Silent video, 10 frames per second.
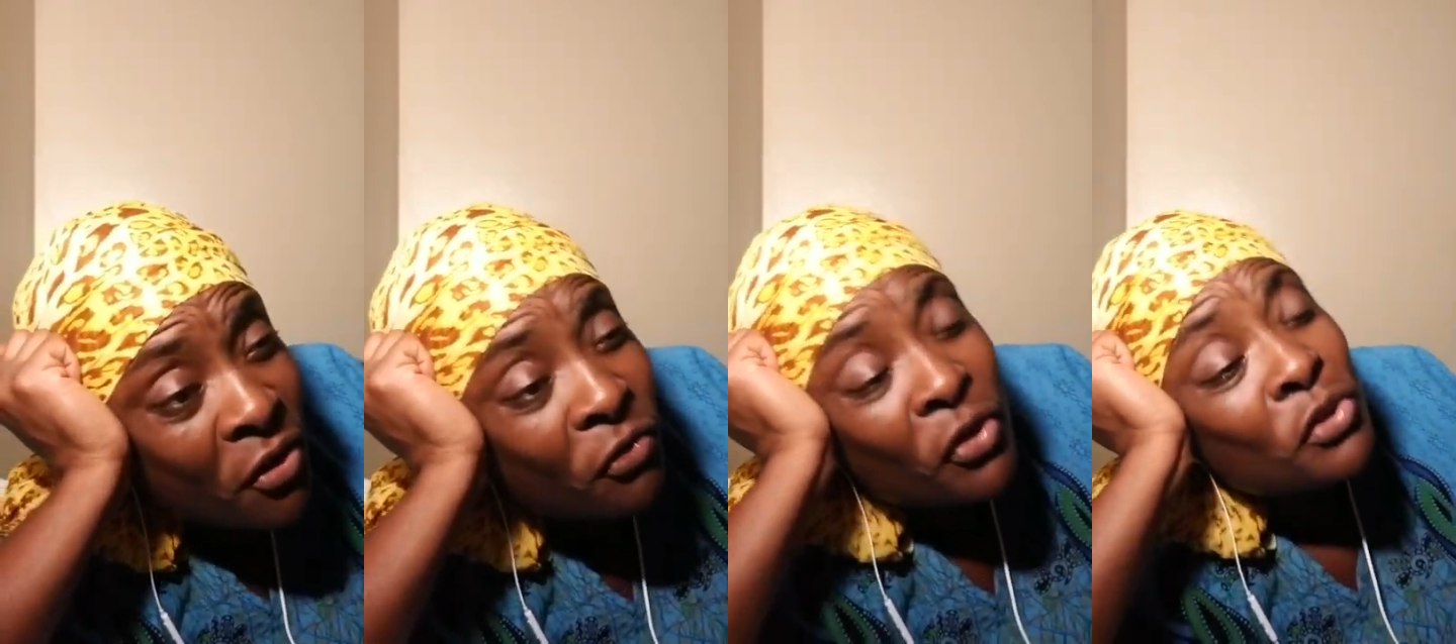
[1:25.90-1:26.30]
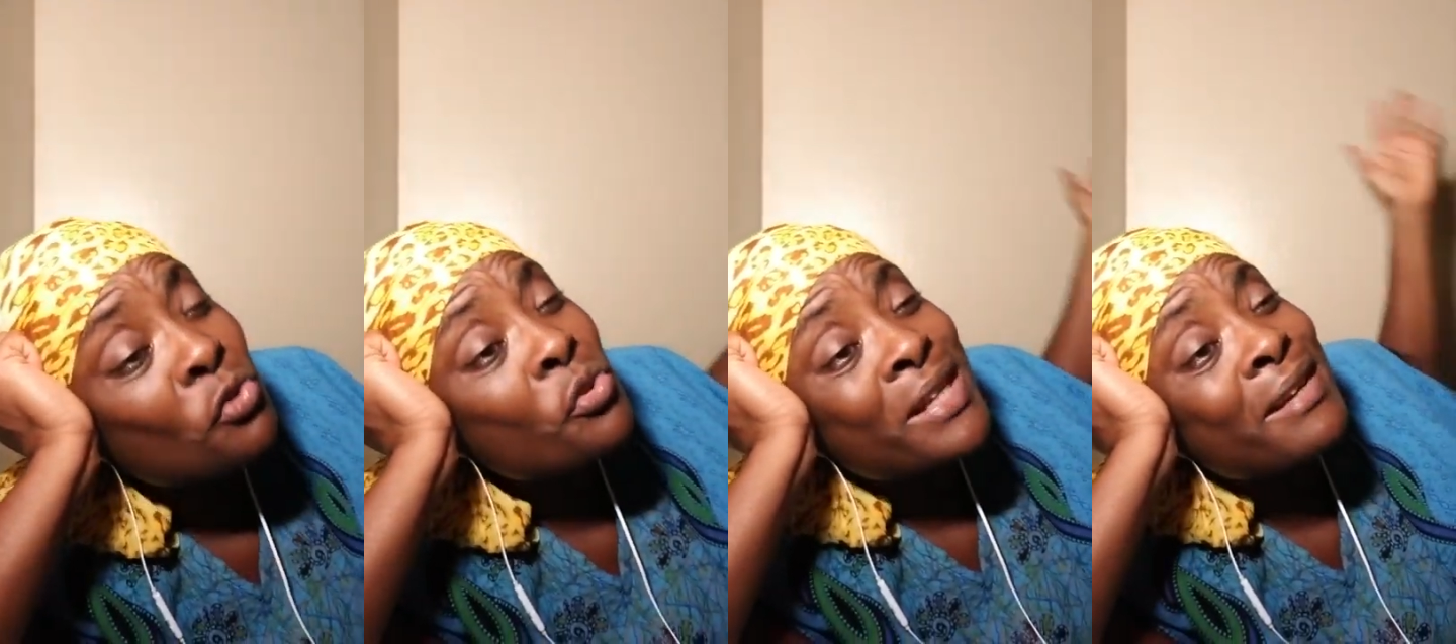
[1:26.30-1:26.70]
your voice
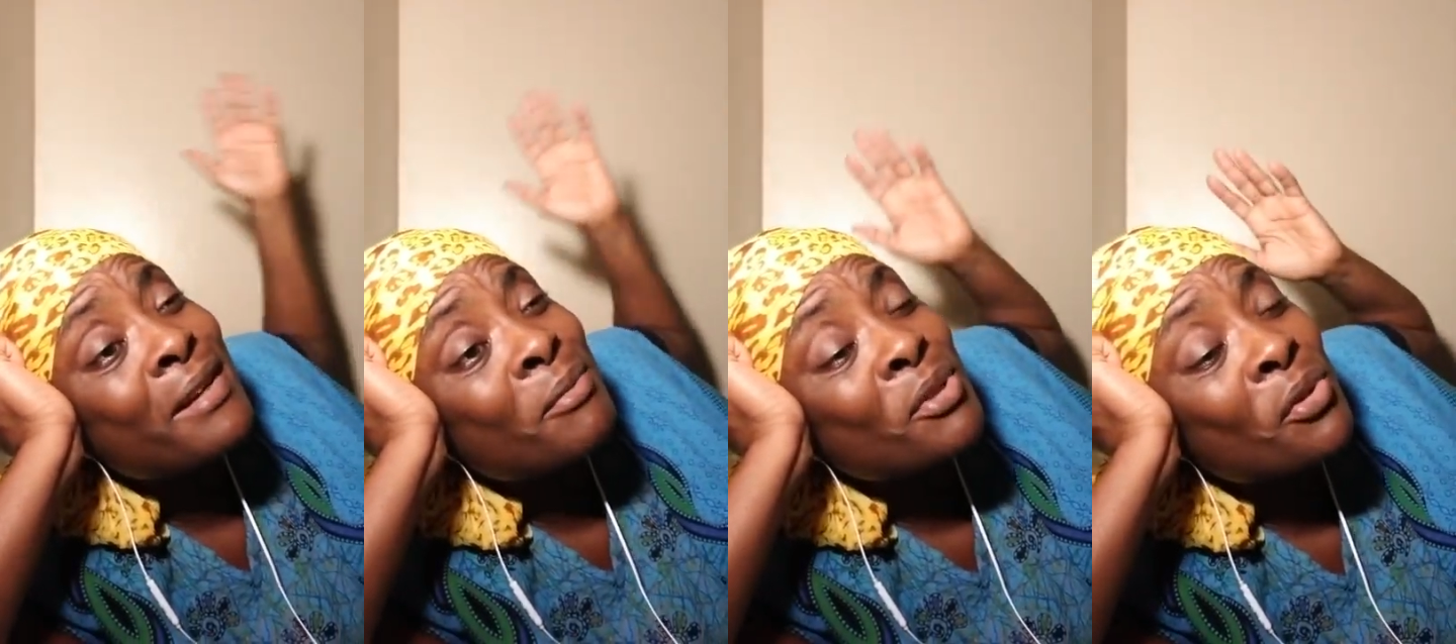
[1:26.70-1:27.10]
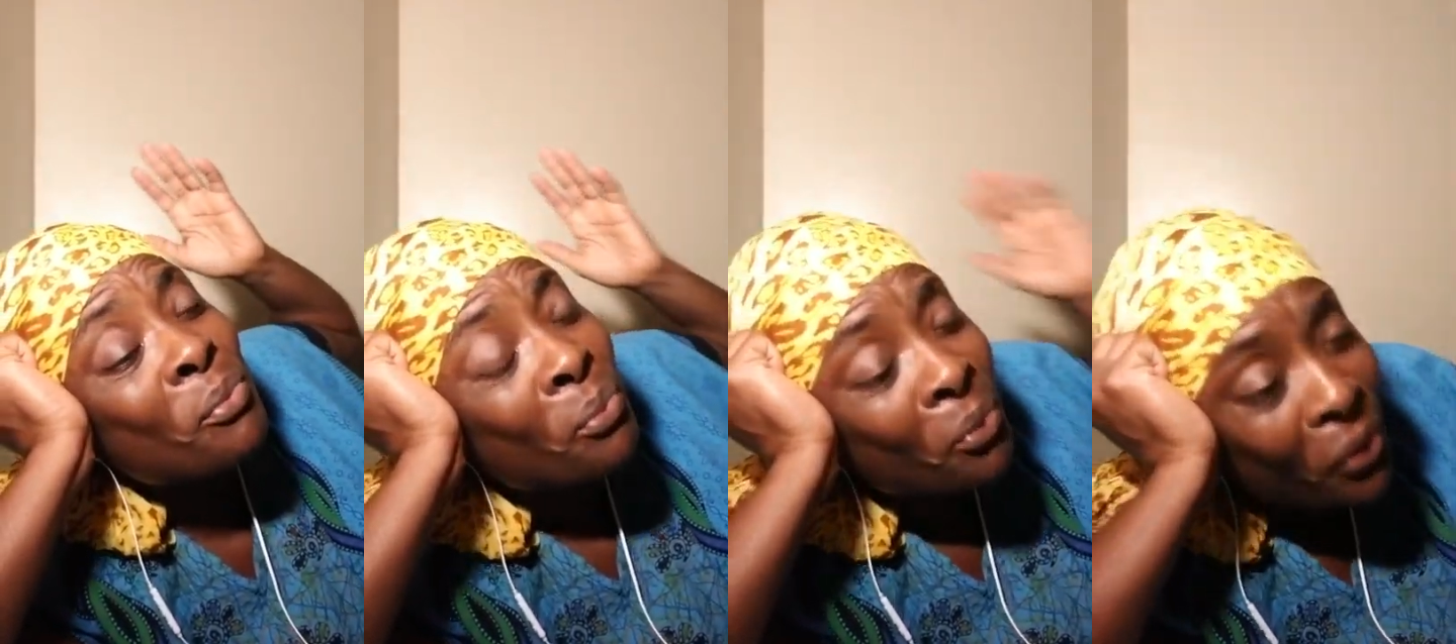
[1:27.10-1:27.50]
2 a.m. in the
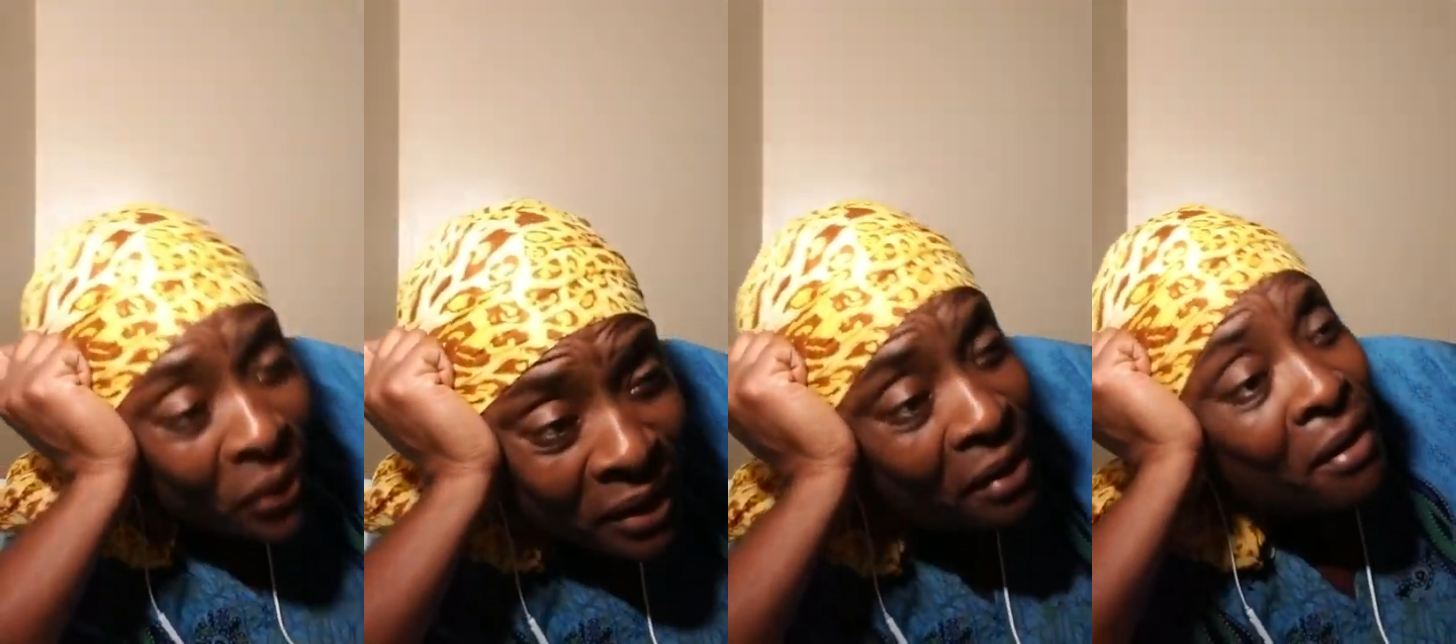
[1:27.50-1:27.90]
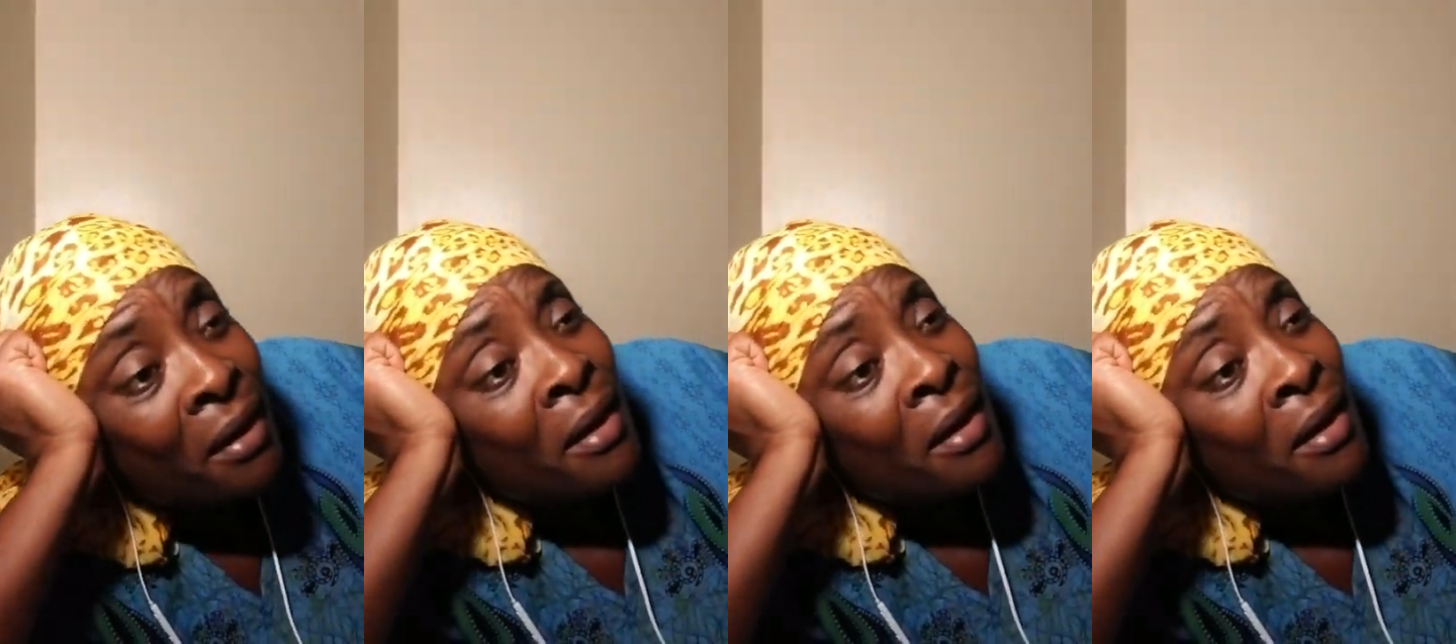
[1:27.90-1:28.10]
morning.